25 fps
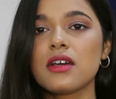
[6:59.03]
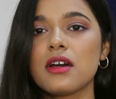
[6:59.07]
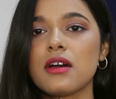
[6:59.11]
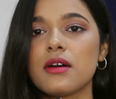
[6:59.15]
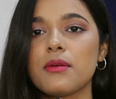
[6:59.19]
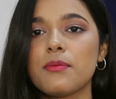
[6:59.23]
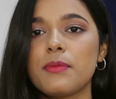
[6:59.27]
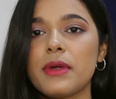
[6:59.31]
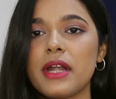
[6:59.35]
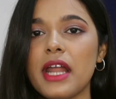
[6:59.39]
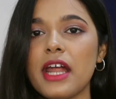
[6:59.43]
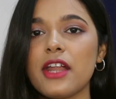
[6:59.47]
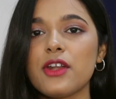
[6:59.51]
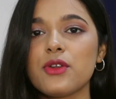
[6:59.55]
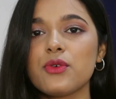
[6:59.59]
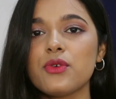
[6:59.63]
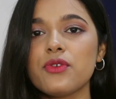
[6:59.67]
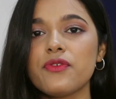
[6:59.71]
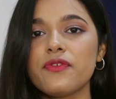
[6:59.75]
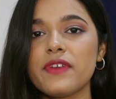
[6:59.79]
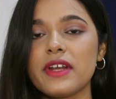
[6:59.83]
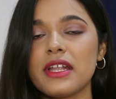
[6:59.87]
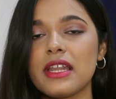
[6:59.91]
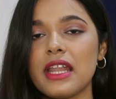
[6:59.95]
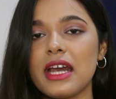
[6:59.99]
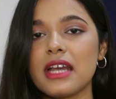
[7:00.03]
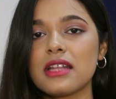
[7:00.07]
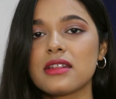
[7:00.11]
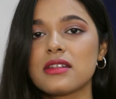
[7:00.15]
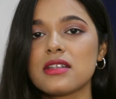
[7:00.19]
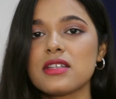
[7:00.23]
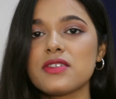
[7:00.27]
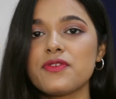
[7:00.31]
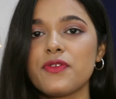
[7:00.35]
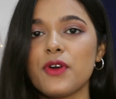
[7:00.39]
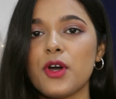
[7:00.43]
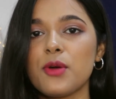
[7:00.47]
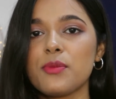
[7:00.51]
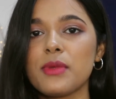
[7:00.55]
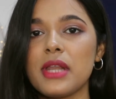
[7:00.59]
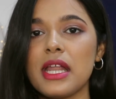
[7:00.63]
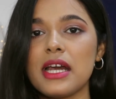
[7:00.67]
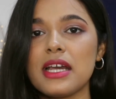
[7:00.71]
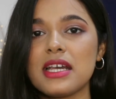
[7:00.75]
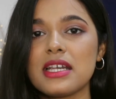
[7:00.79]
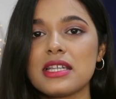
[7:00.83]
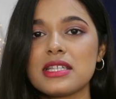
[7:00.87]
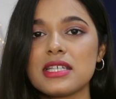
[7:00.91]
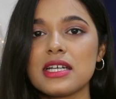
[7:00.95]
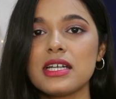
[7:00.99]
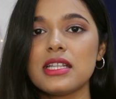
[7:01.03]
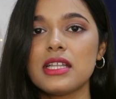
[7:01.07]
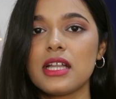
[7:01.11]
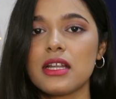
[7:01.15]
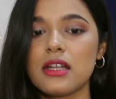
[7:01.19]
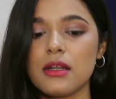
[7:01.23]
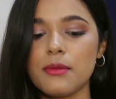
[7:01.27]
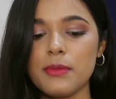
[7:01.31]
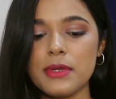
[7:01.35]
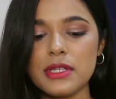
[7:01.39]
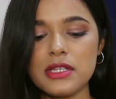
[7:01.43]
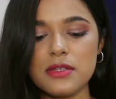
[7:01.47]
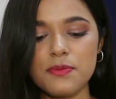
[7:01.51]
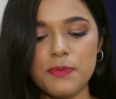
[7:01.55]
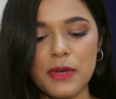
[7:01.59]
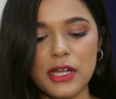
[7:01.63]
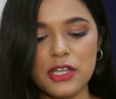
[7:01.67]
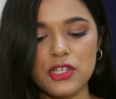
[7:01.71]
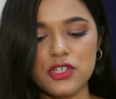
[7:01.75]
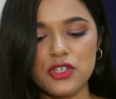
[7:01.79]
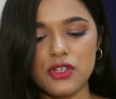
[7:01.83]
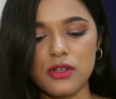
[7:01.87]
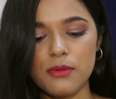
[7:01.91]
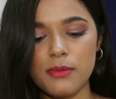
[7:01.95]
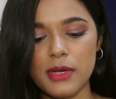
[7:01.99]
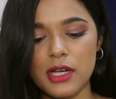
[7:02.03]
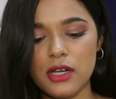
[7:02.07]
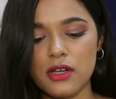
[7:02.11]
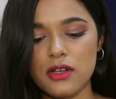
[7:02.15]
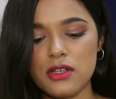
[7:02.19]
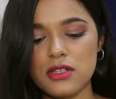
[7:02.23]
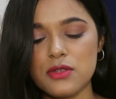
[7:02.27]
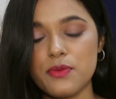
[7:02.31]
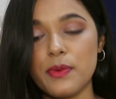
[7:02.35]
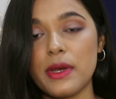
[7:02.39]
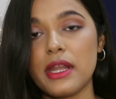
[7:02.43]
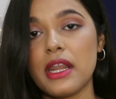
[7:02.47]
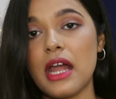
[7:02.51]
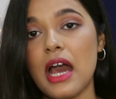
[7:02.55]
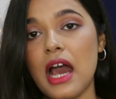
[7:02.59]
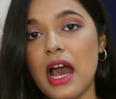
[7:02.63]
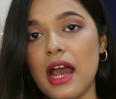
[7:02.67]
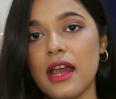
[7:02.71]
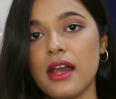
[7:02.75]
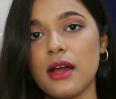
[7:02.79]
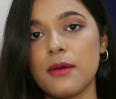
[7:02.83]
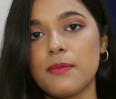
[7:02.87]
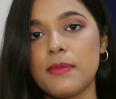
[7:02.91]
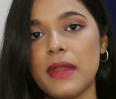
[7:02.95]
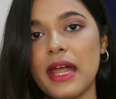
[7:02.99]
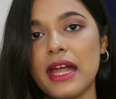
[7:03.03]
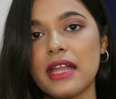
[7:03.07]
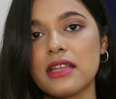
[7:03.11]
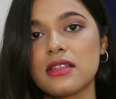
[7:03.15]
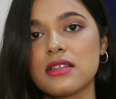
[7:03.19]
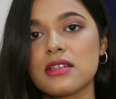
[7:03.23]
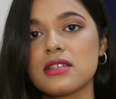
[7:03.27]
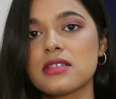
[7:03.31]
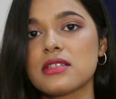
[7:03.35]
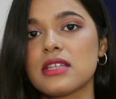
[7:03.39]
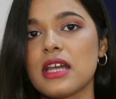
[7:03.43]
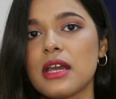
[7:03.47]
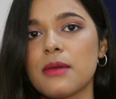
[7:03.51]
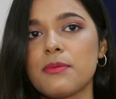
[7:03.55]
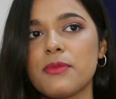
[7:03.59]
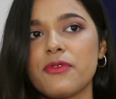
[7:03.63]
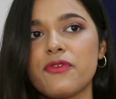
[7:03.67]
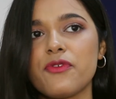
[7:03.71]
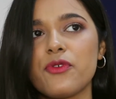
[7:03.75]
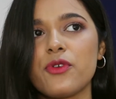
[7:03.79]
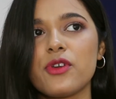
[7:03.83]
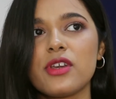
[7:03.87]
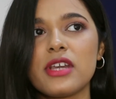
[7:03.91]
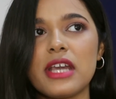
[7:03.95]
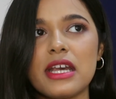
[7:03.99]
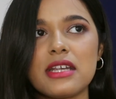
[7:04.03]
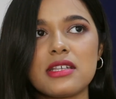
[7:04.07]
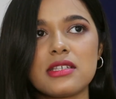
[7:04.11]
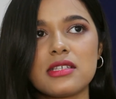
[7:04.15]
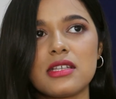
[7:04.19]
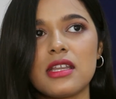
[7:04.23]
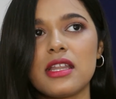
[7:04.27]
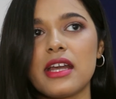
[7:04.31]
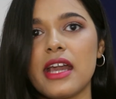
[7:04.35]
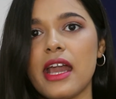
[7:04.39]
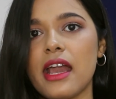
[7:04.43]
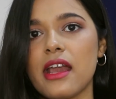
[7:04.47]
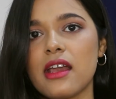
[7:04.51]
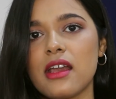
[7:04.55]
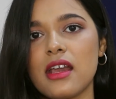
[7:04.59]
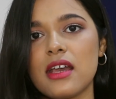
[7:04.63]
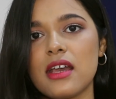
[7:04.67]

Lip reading: But I do feel like this formula is a little bit special because when I applied this day before yesterday, I